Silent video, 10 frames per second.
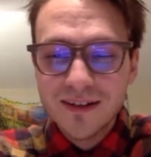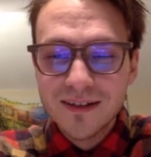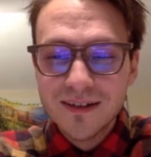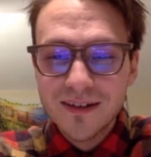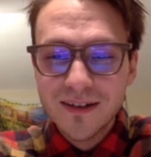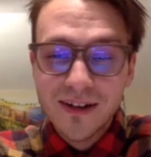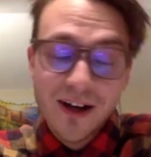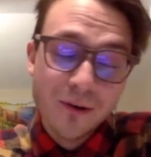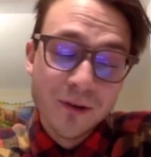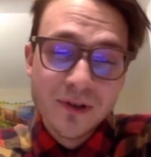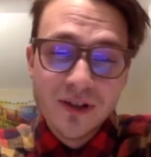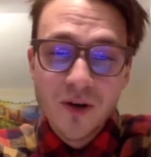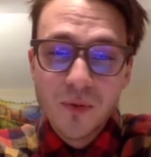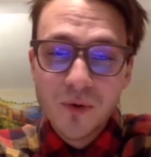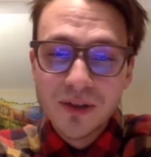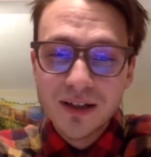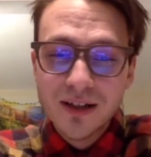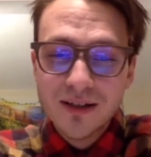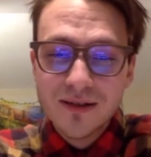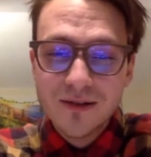And I would always help
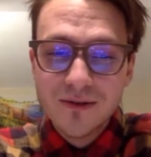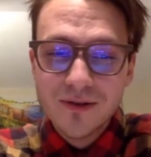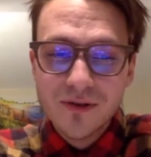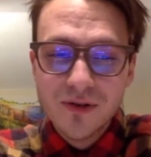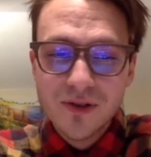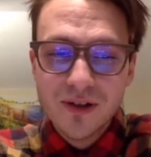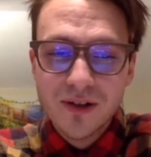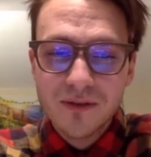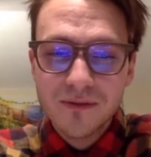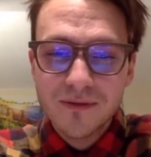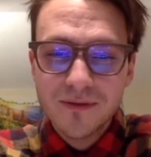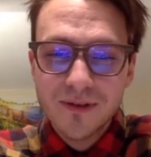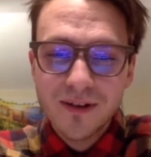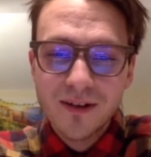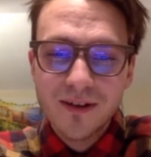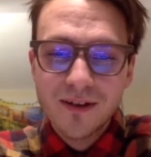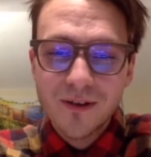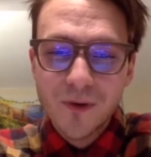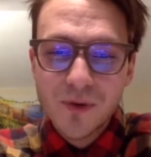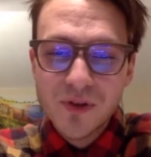her with that. So it's just kind of
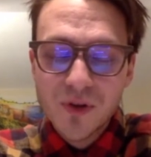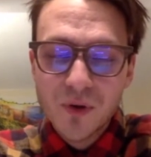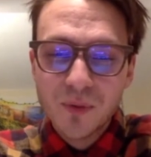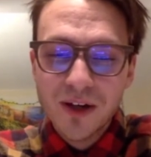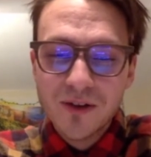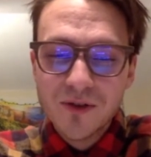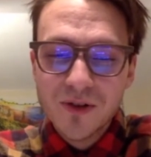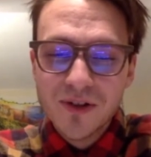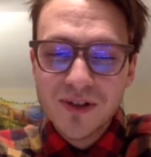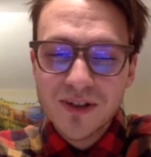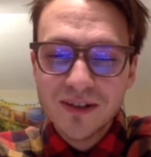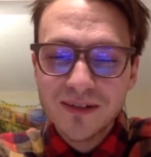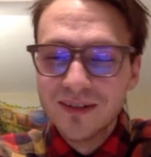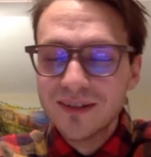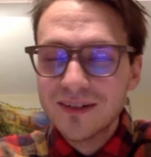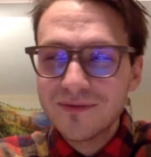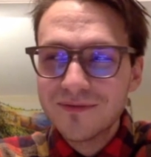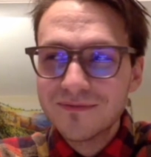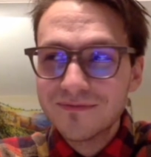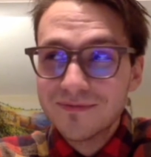always stoked my interest in.
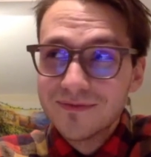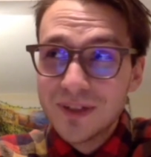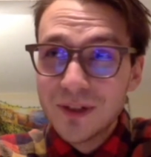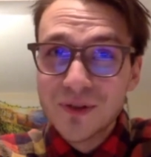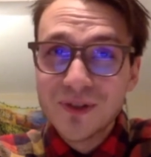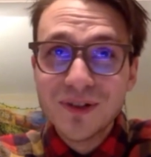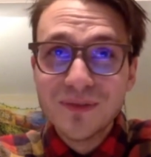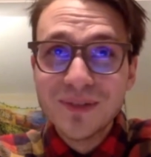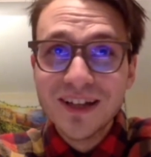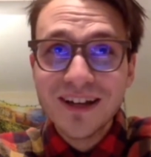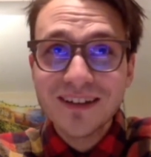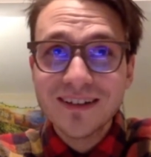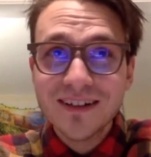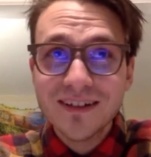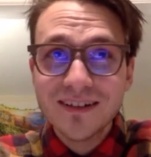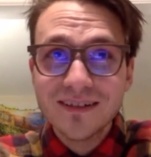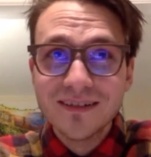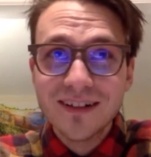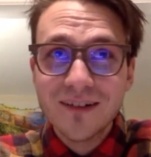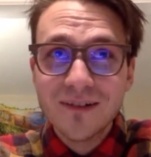Feels good to be out
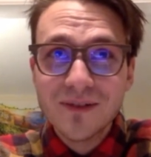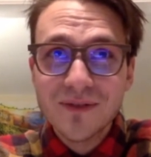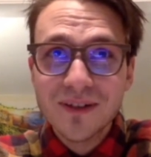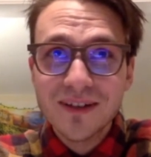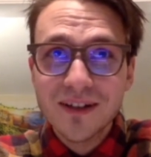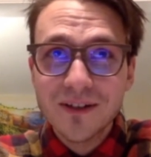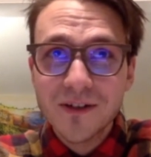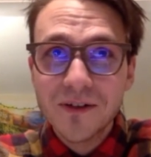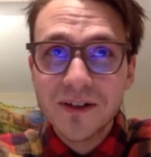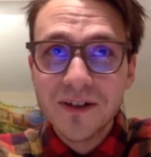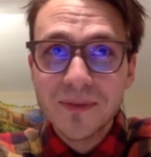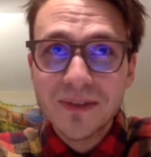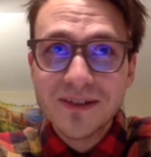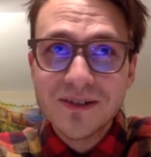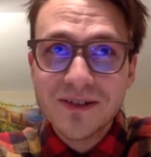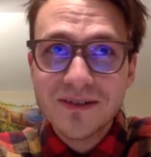there, and I always felt that growing up.